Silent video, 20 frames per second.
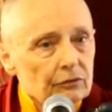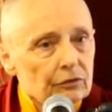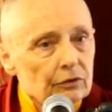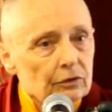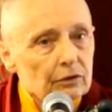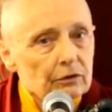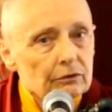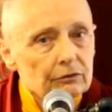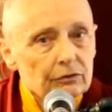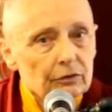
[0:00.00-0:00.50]

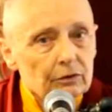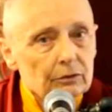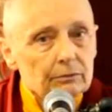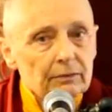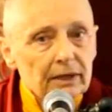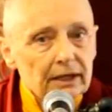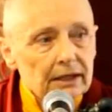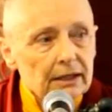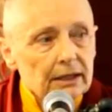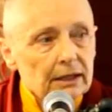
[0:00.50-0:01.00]
for
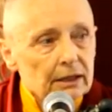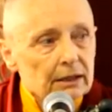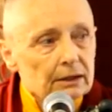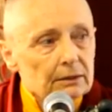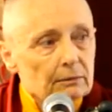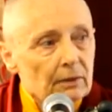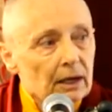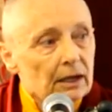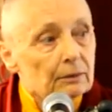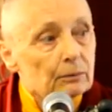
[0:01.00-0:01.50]
making
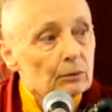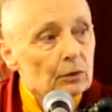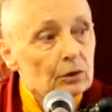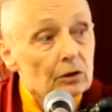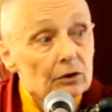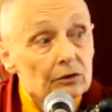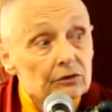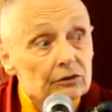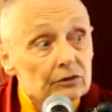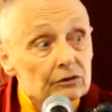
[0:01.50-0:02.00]
the mind more
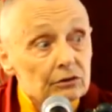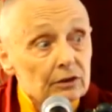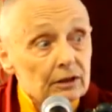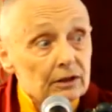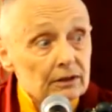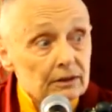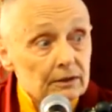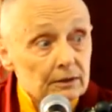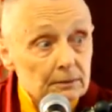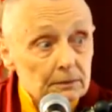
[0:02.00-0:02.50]

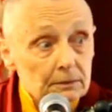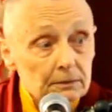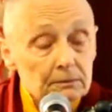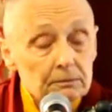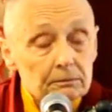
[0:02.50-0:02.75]
concentrated.